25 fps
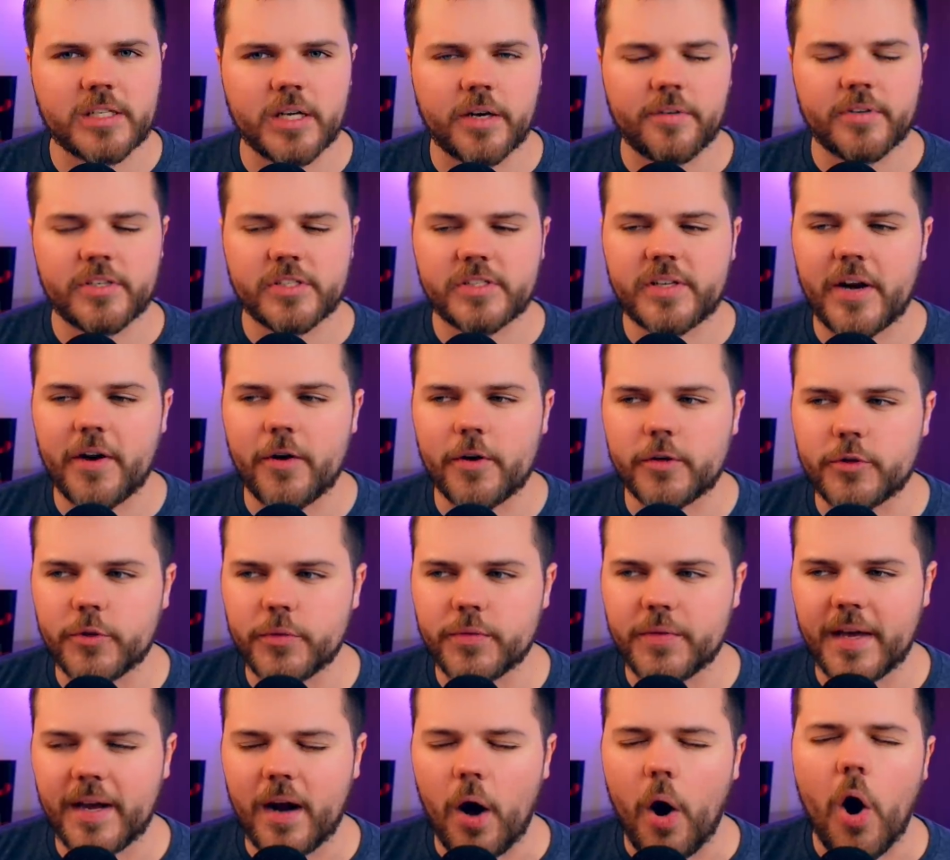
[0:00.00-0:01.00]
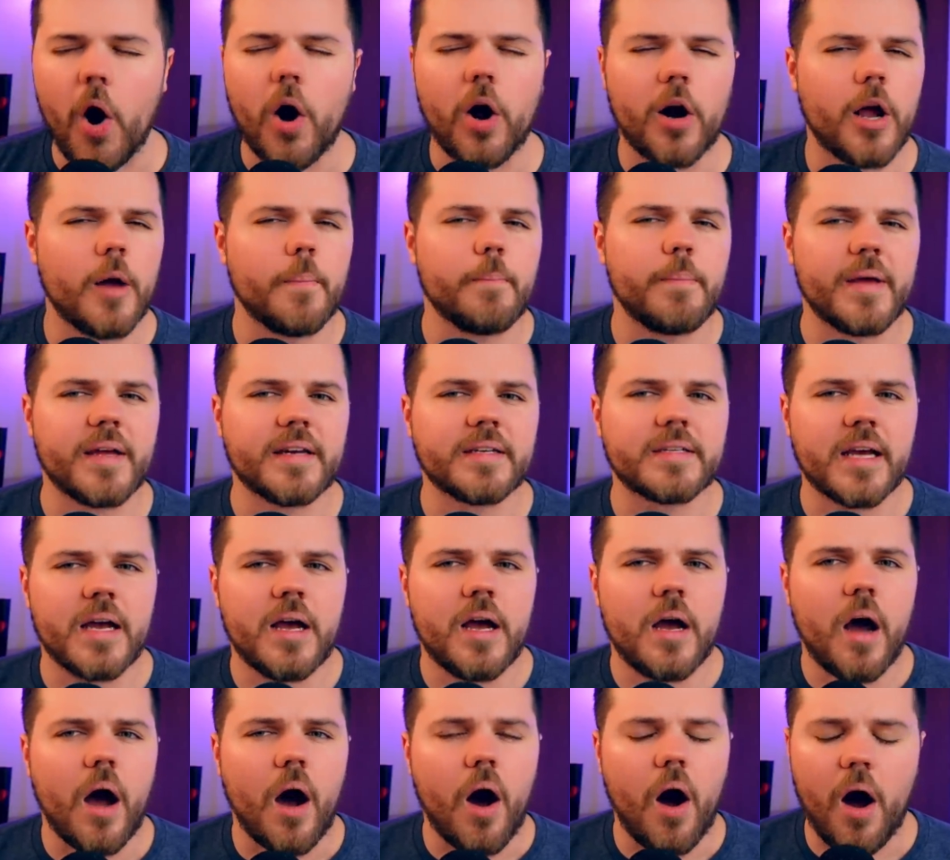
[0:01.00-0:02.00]
of his character that are a bit
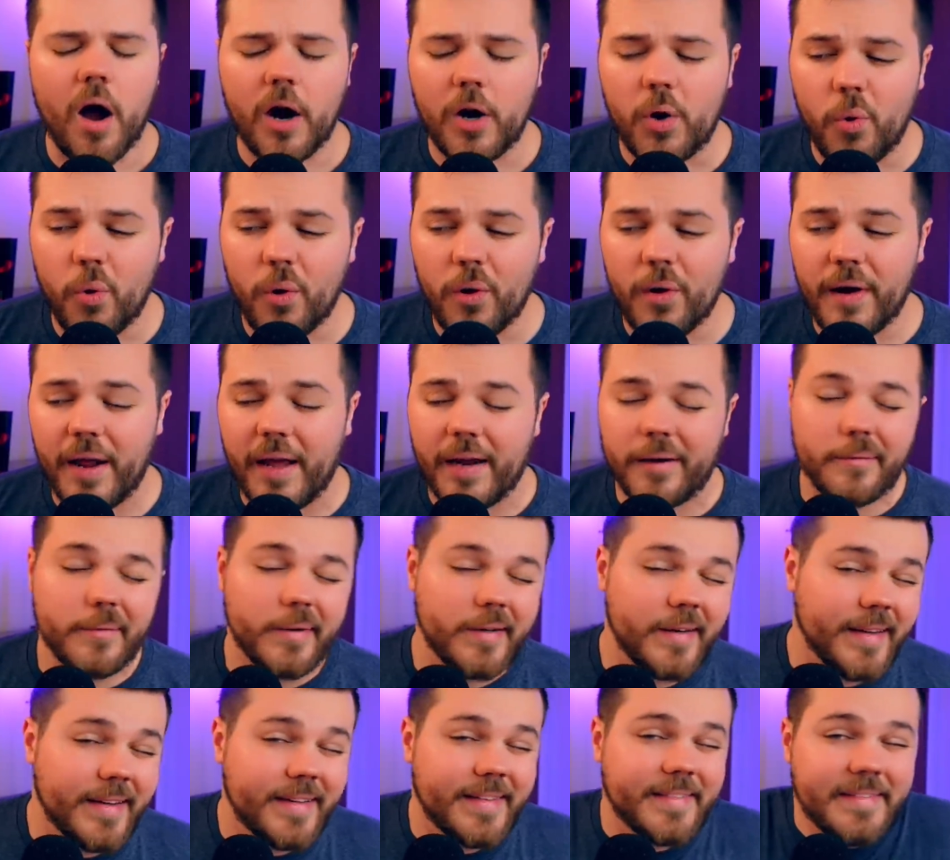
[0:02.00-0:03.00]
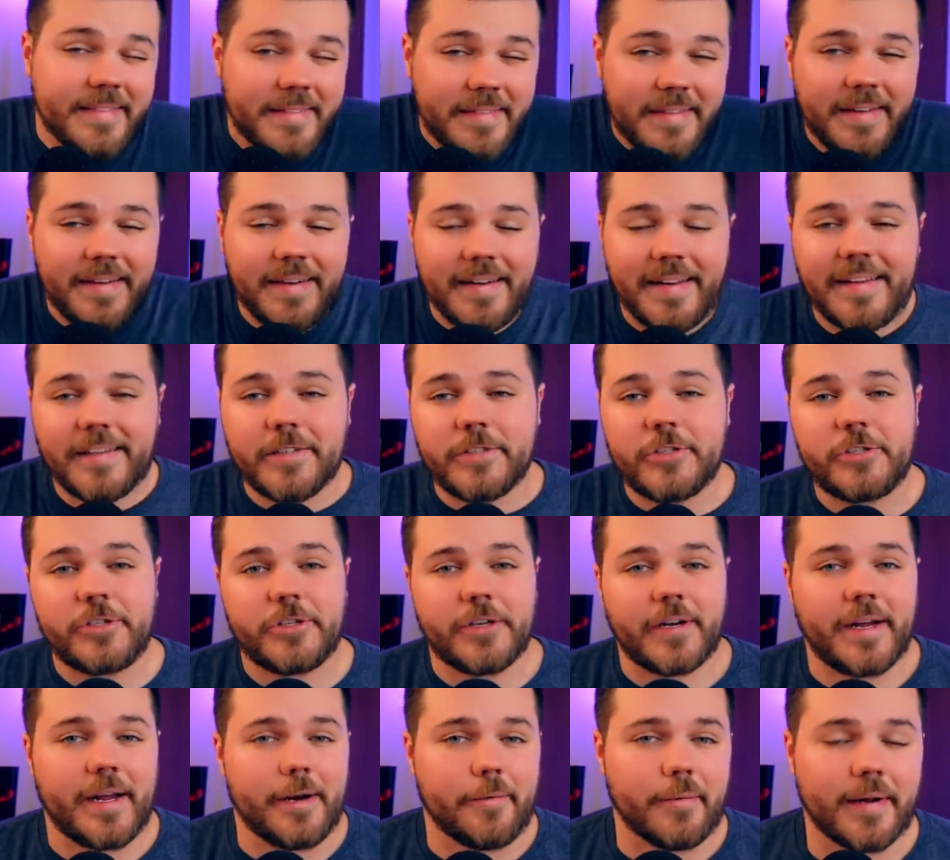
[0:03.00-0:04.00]
awkward and really
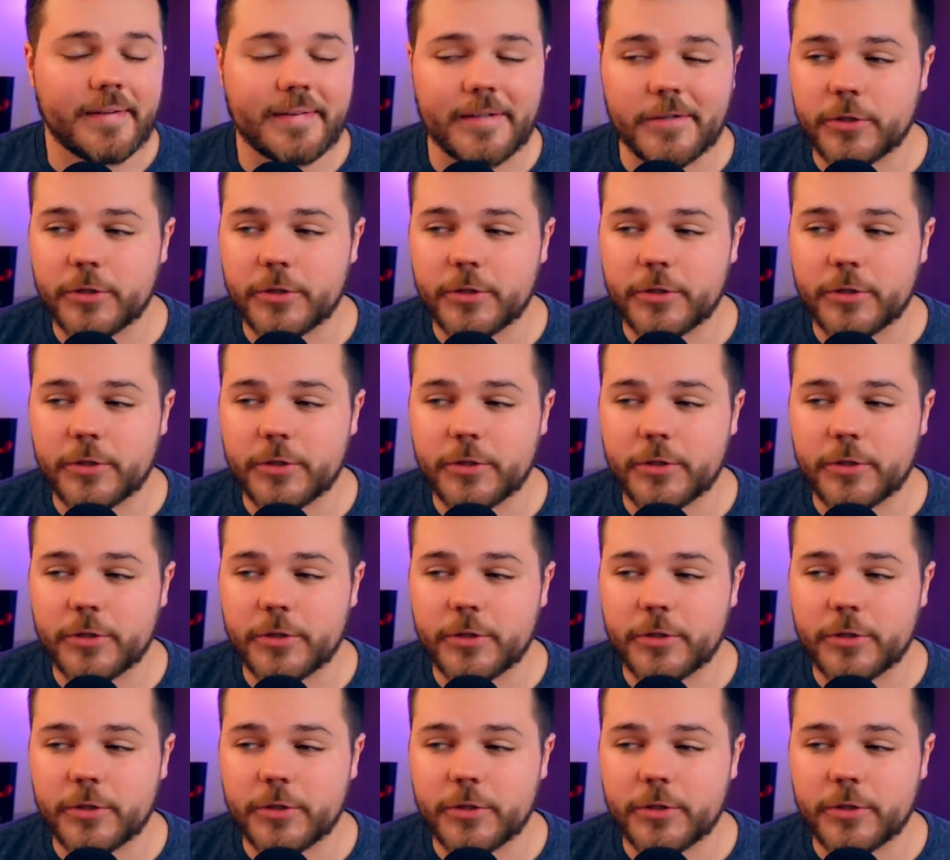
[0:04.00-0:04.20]
cliche, right?